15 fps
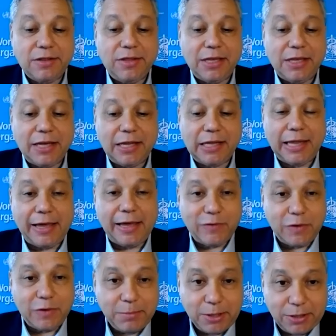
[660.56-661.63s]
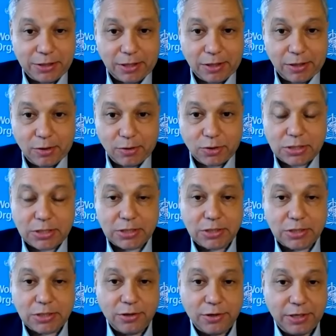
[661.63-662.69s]
the 11 billion doses
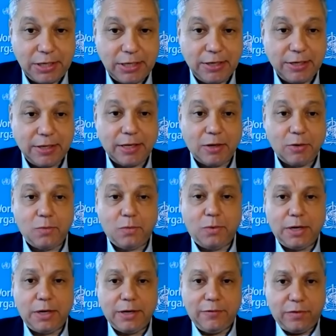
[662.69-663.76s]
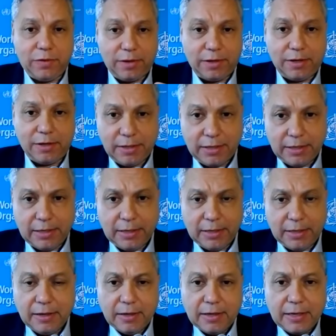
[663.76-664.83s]
that are needed. And one of the
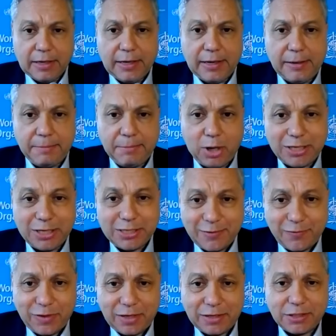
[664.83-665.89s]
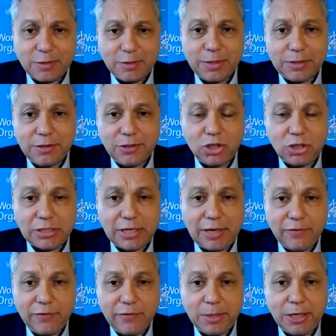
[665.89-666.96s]
positive things about the
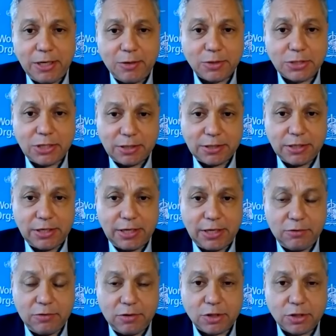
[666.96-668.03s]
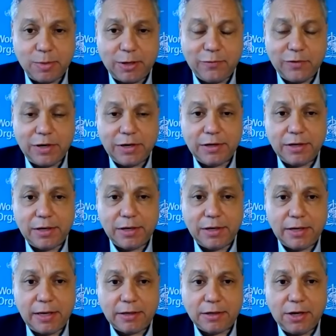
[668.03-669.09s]
G7 meeting was Dr. Tedros, my friend
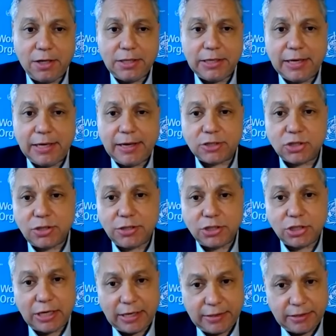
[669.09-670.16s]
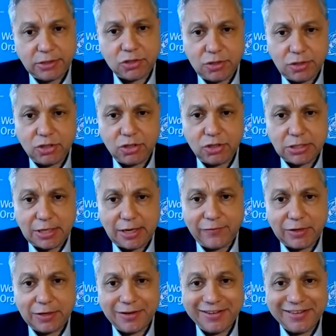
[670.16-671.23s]
and colleague, actually challenged the
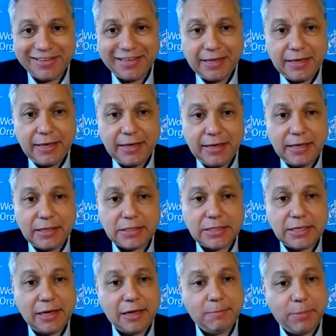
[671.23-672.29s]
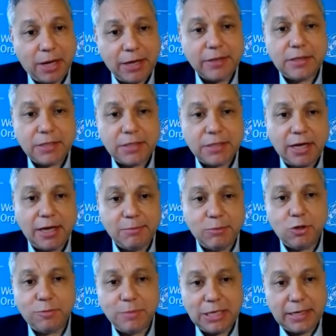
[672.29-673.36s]
G7 and said, by the time
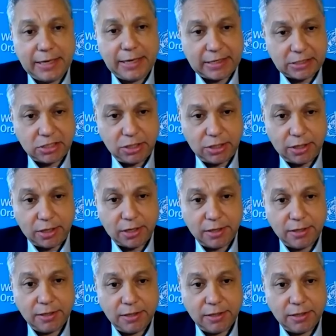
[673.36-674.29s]
you meet next year,